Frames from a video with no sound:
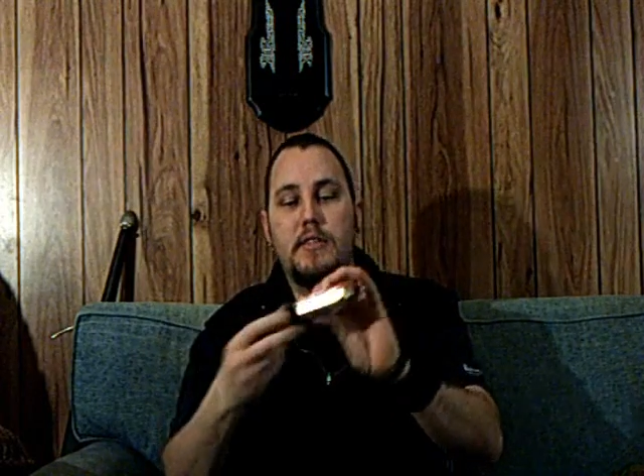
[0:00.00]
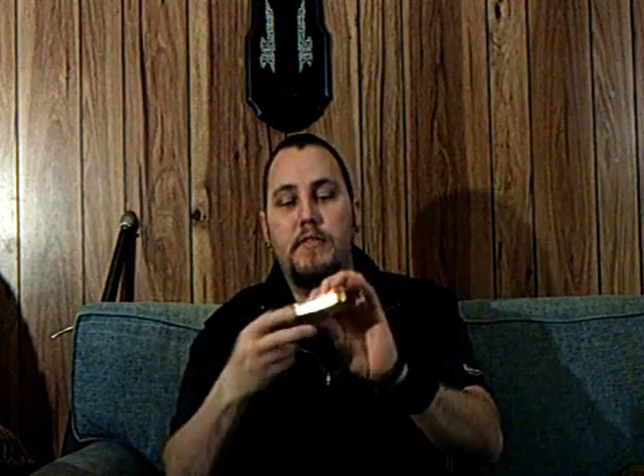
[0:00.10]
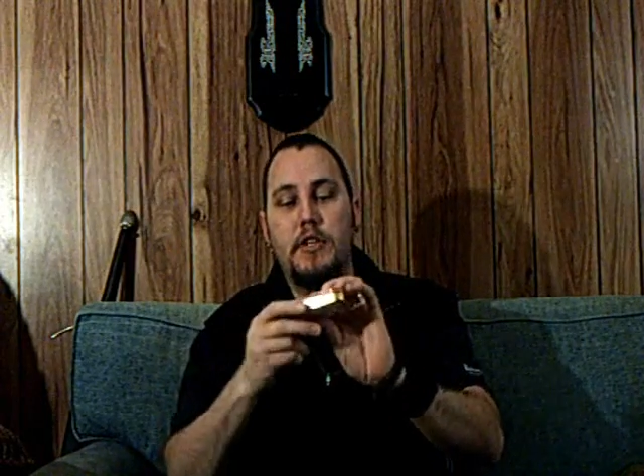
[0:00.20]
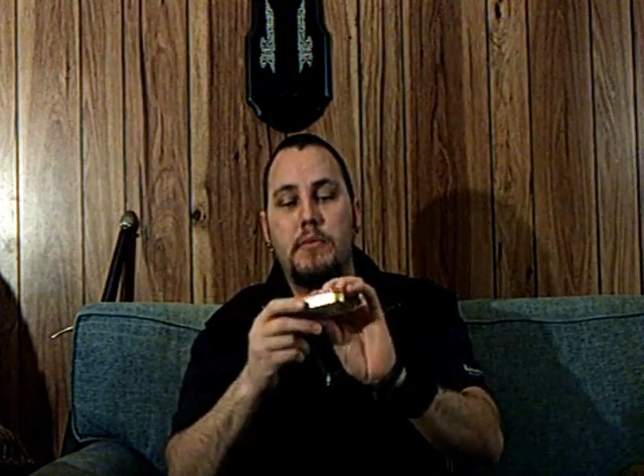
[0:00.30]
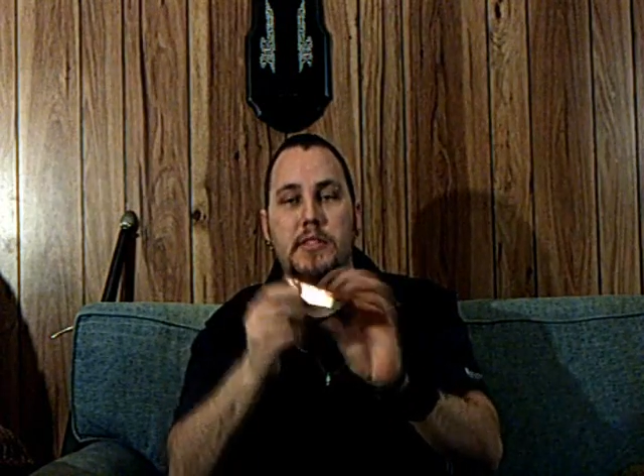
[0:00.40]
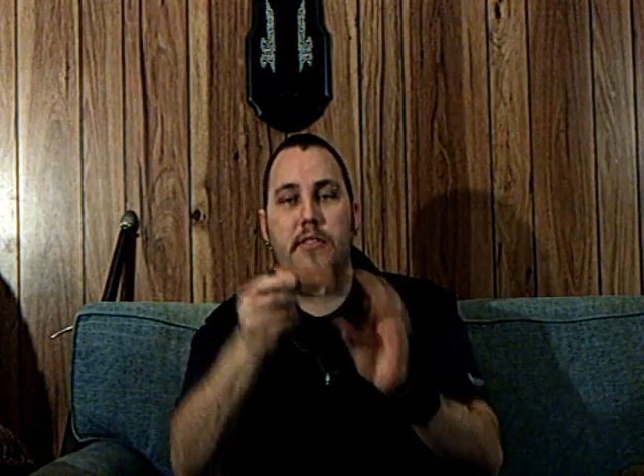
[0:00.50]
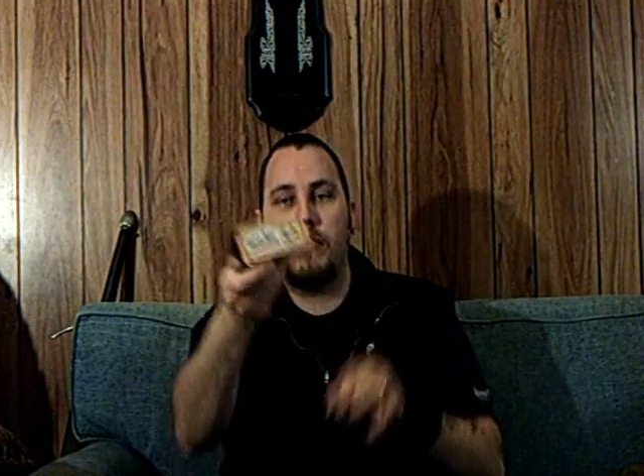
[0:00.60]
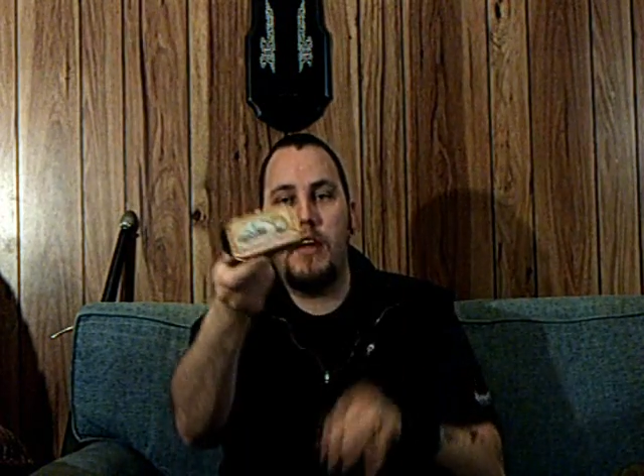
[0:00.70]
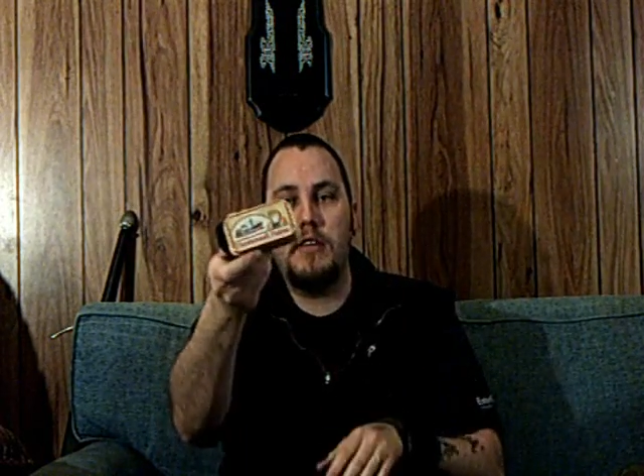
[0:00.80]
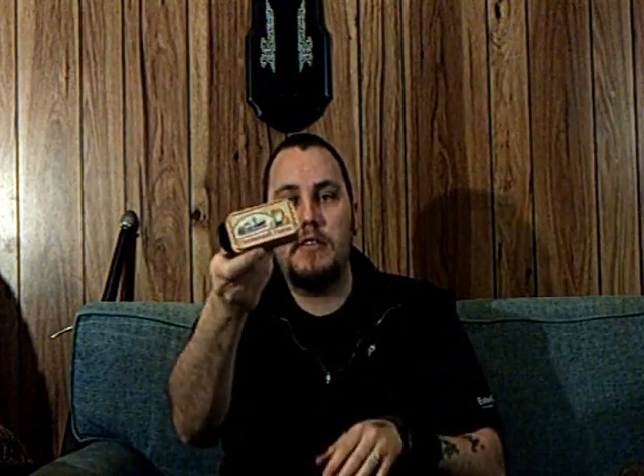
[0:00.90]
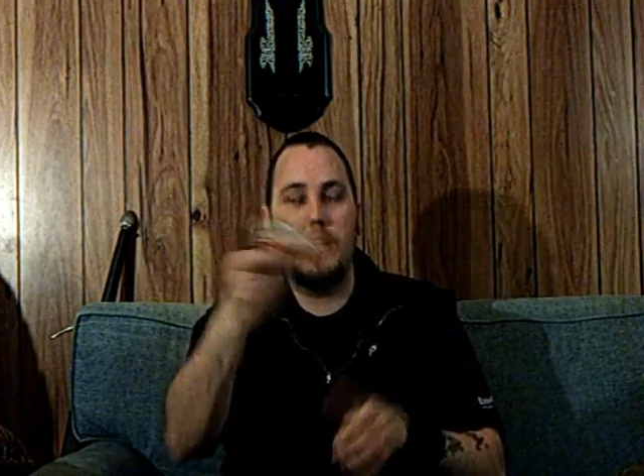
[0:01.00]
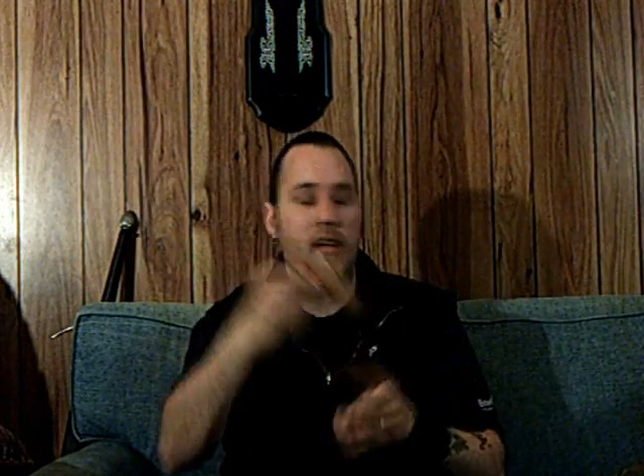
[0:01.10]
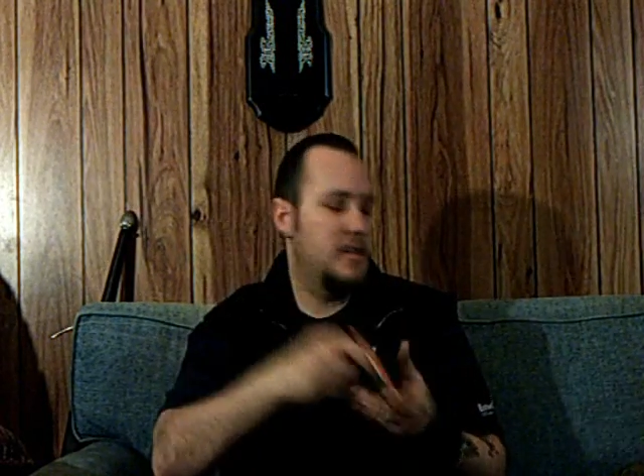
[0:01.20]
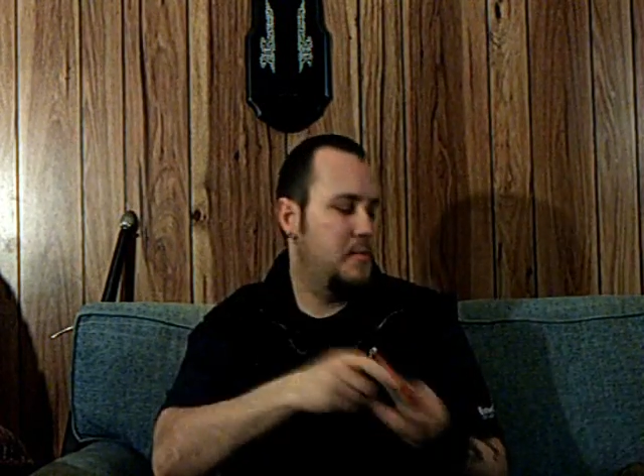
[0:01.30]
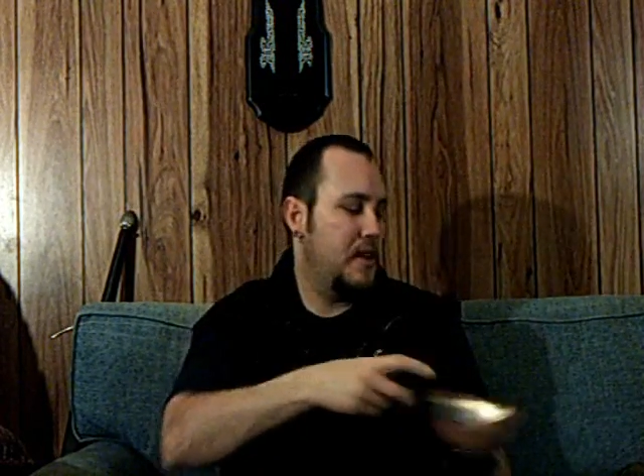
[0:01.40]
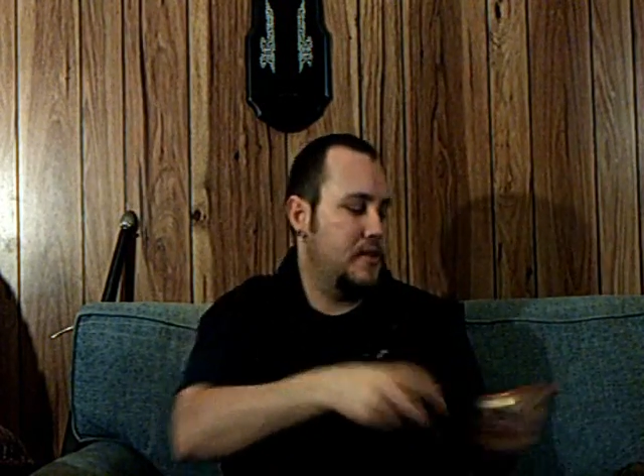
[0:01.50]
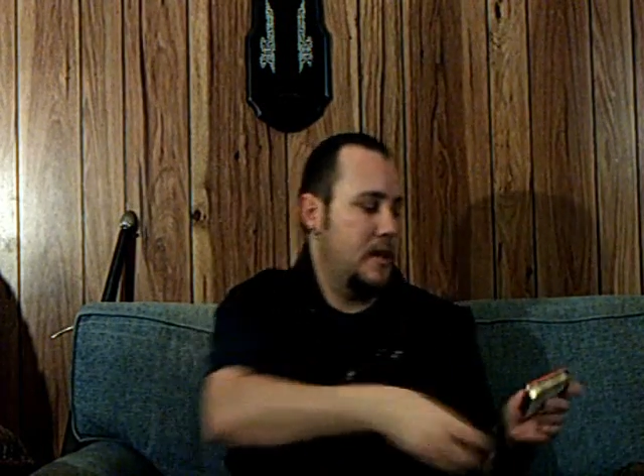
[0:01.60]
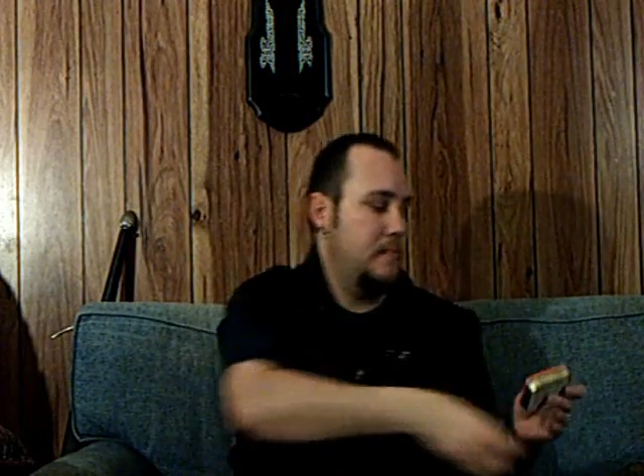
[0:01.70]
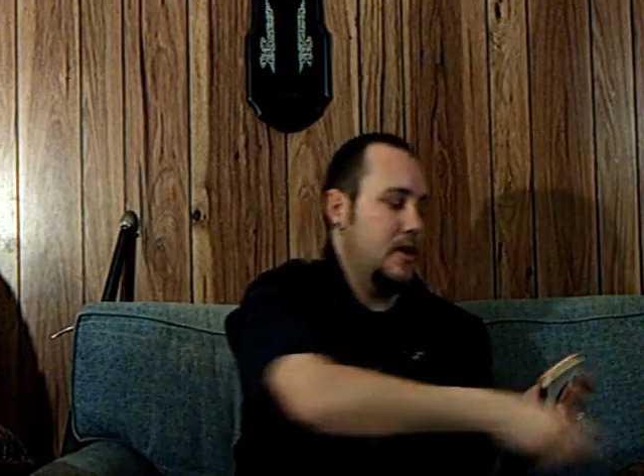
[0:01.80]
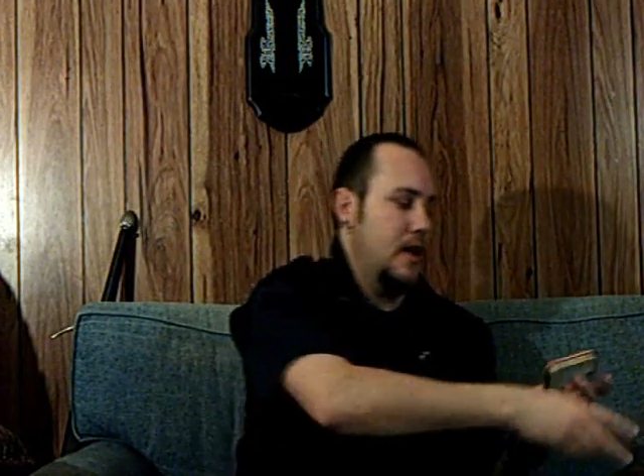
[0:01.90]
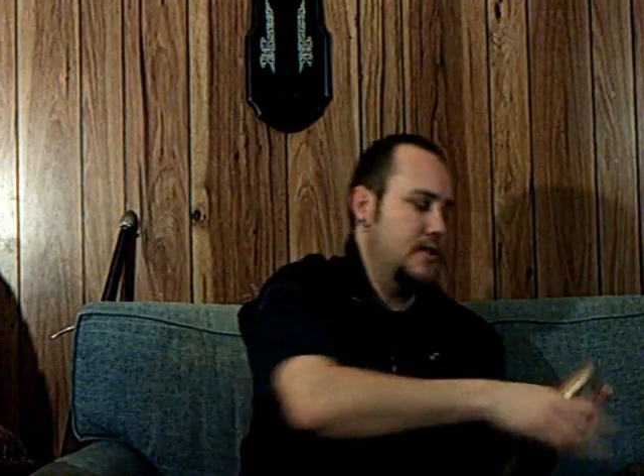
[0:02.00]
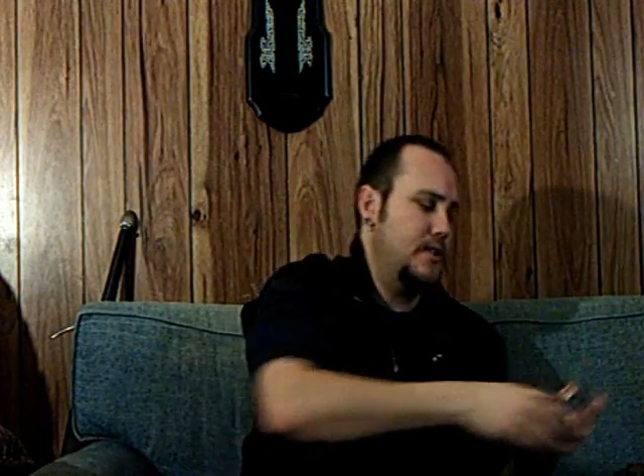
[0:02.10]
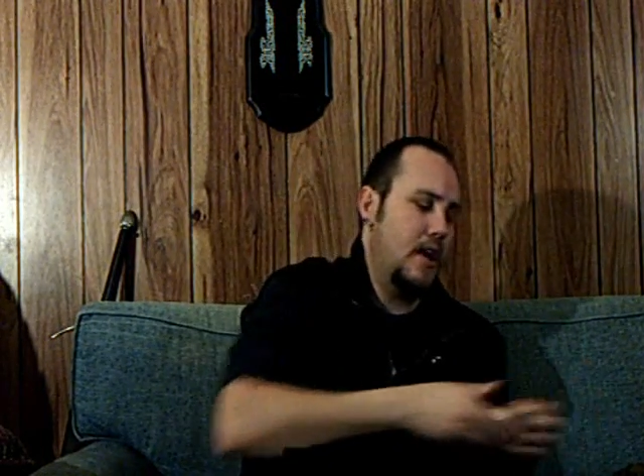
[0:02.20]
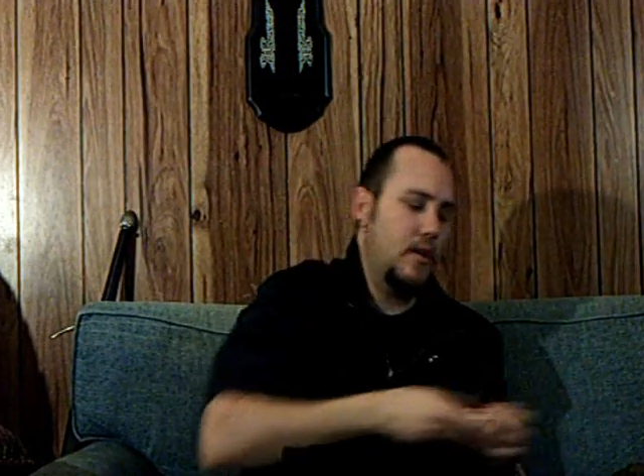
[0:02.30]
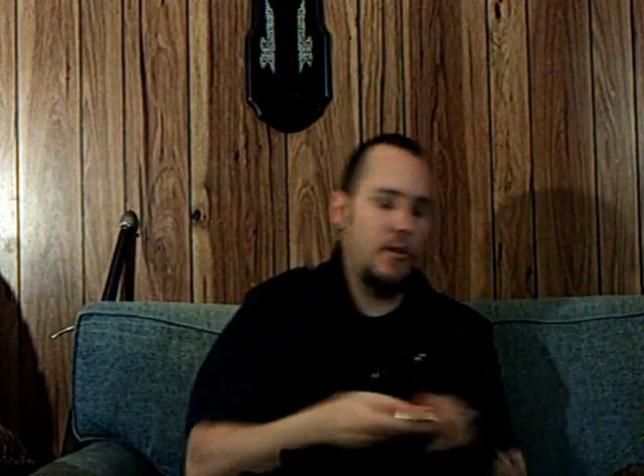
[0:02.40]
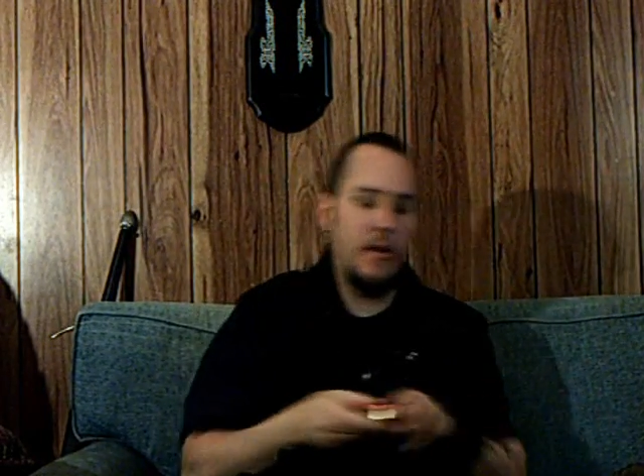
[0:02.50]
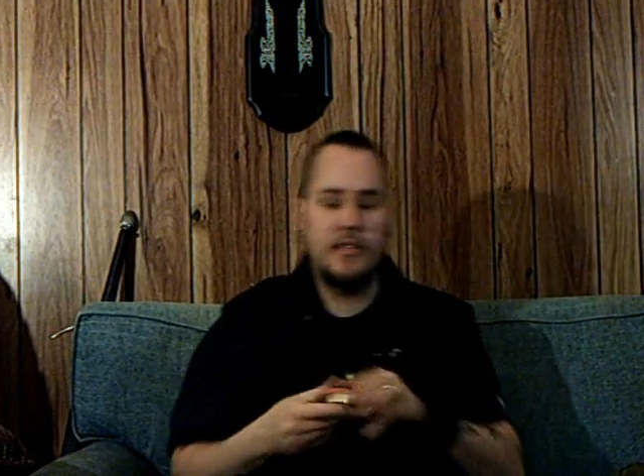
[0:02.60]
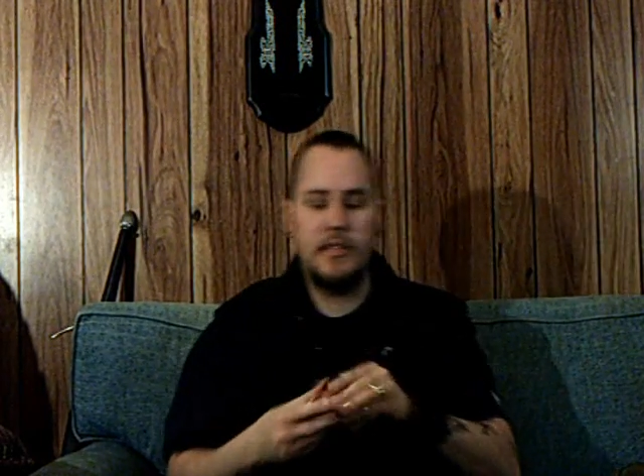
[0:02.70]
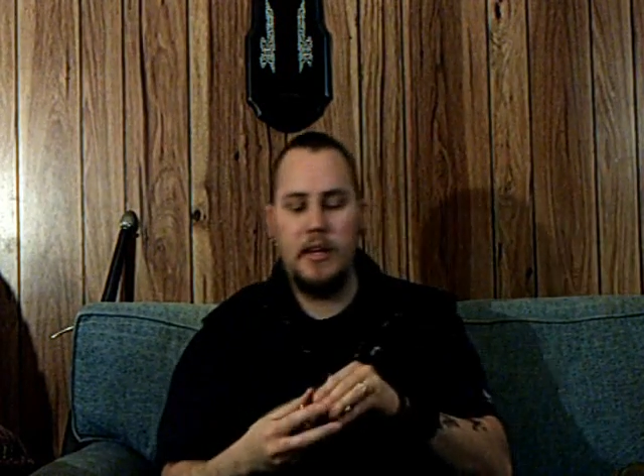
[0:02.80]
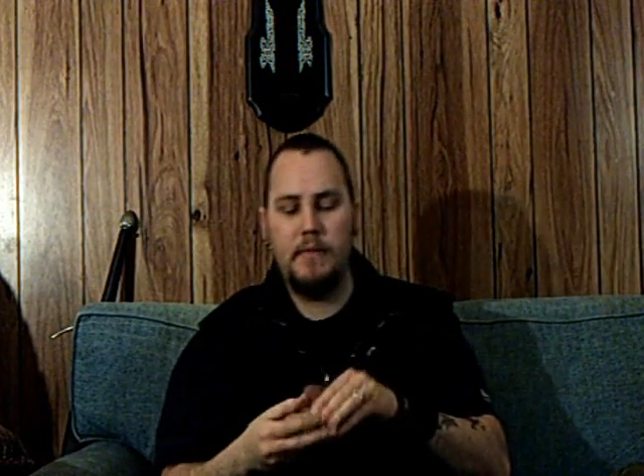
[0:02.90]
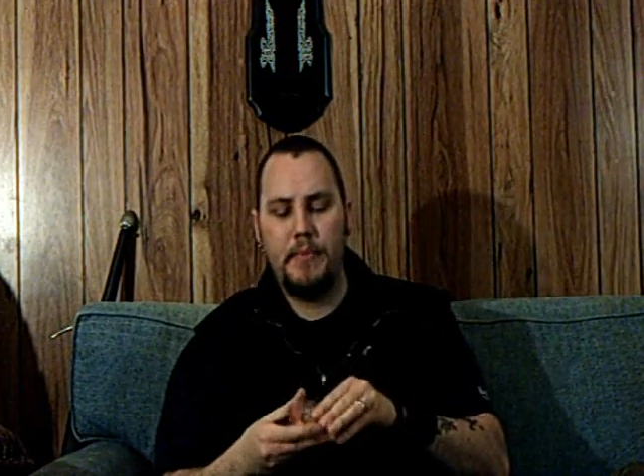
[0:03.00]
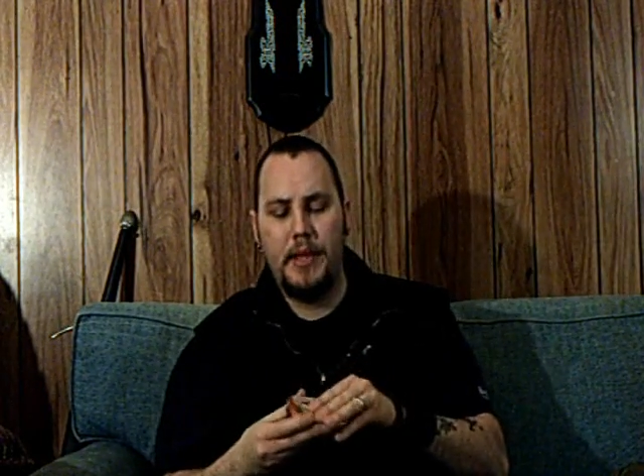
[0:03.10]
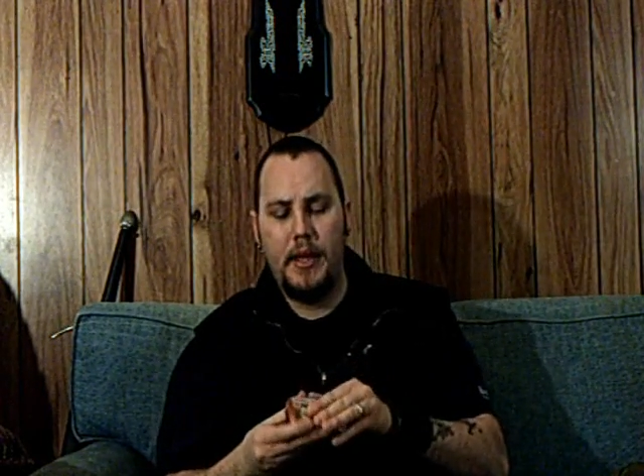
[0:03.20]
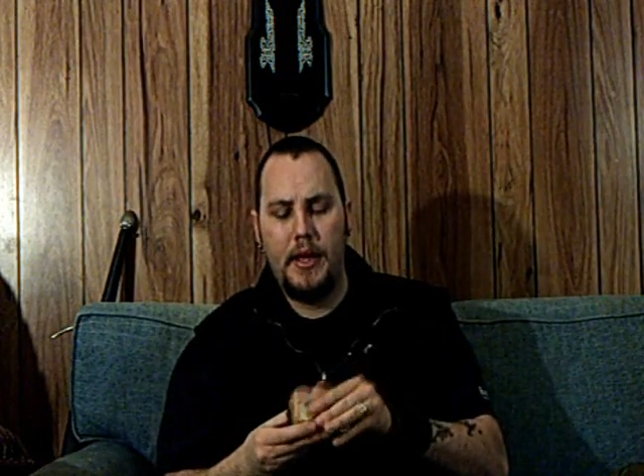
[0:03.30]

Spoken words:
It's a Fisherman's Friend tin. It's about the same size as an Altoids tin.